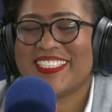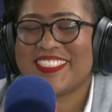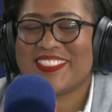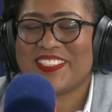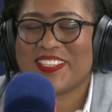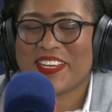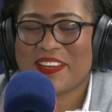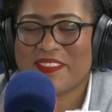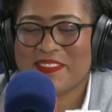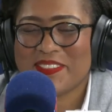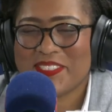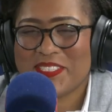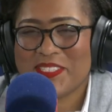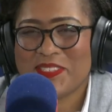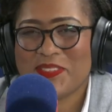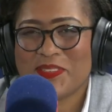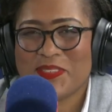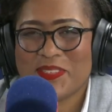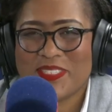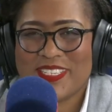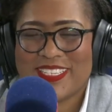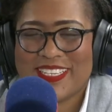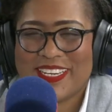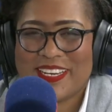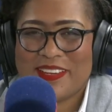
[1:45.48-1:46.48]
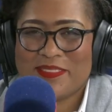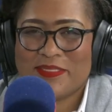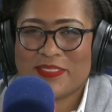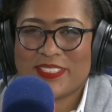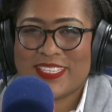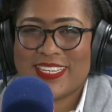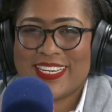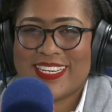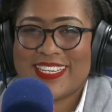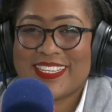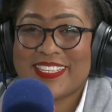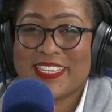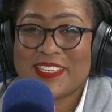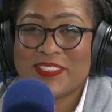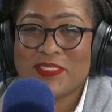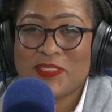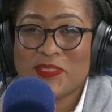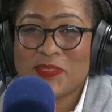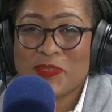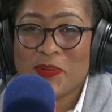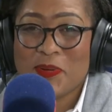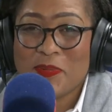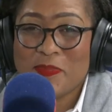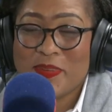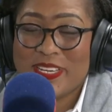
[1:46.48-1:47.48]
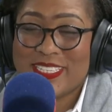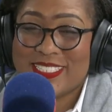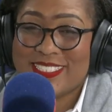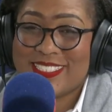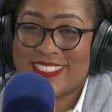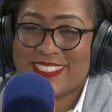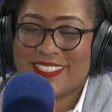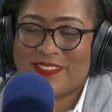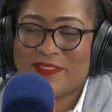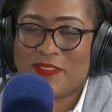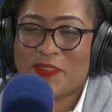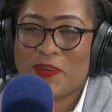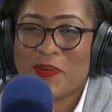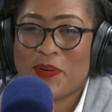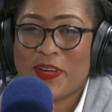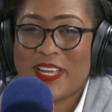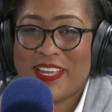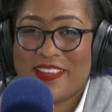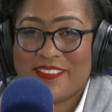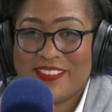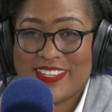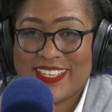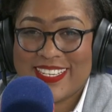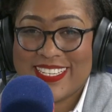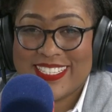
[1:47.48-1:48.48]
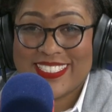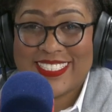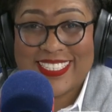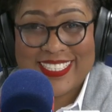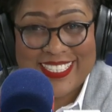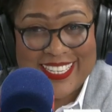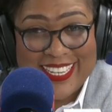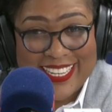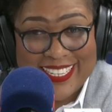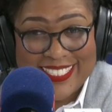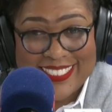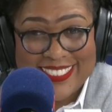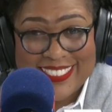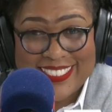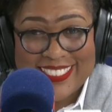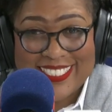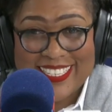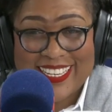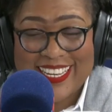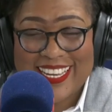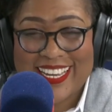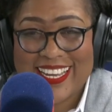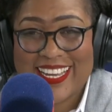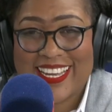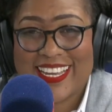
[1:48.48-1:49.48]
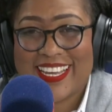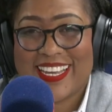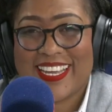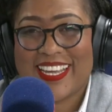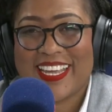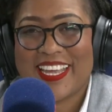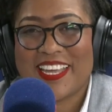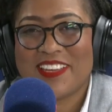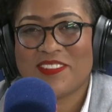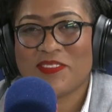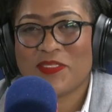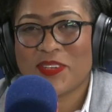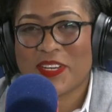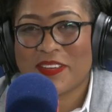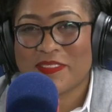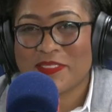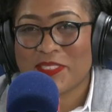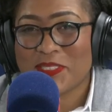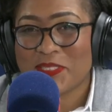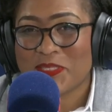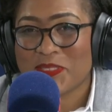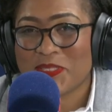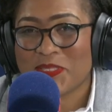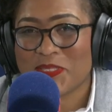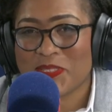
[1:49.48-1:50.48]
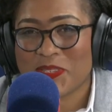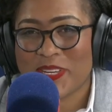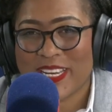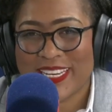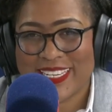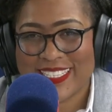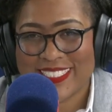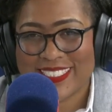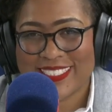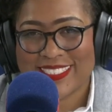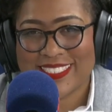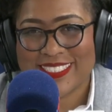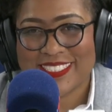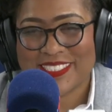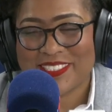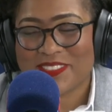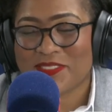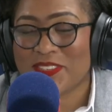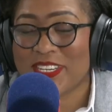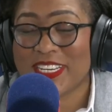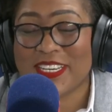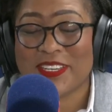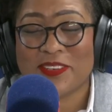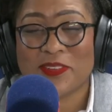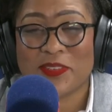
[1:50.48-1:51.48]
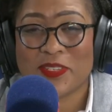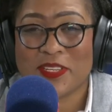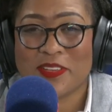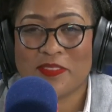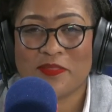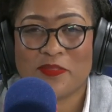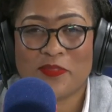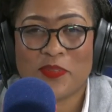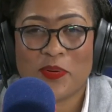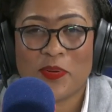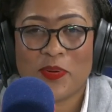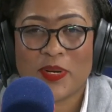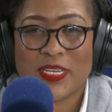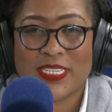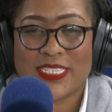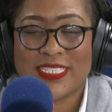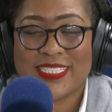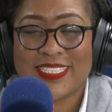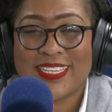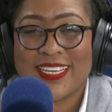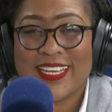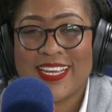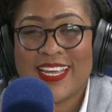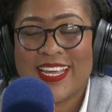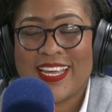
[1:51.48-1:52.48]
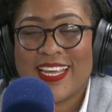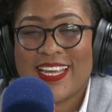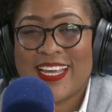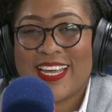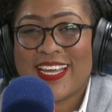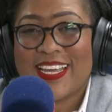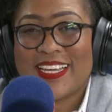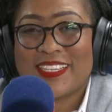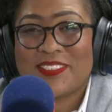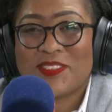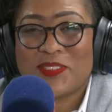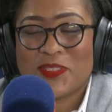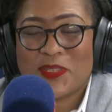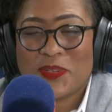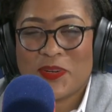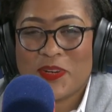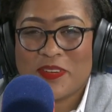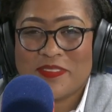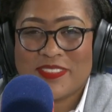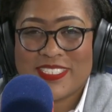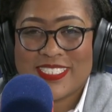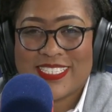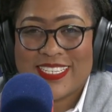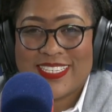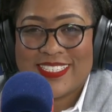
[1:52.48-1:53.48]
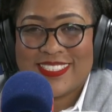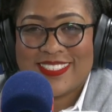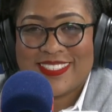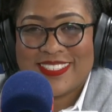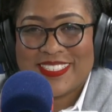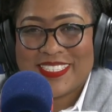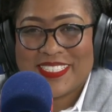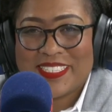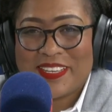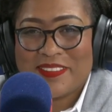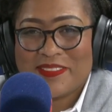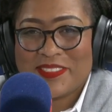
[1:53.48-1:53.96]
Good afternoon, Relebogile. Thank you so much for having us again. And good afternoon to our listeners. Really looking forward to the conversation this